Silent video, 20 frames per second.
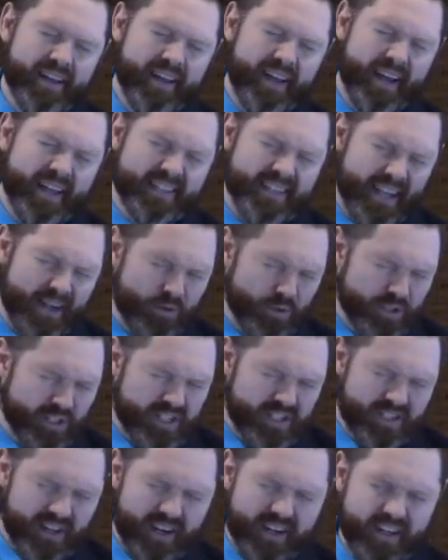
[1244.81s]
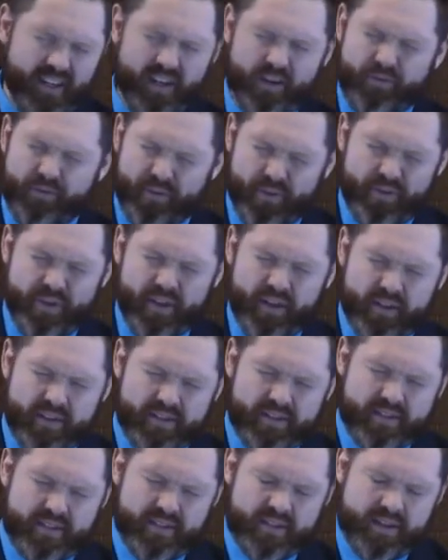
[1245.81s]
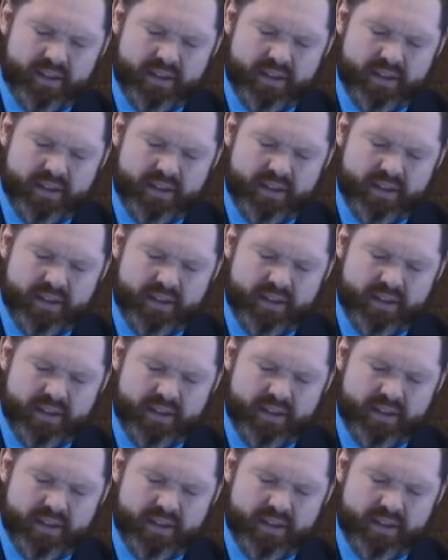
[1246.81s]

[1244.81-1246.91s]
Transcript: as I was studying for this.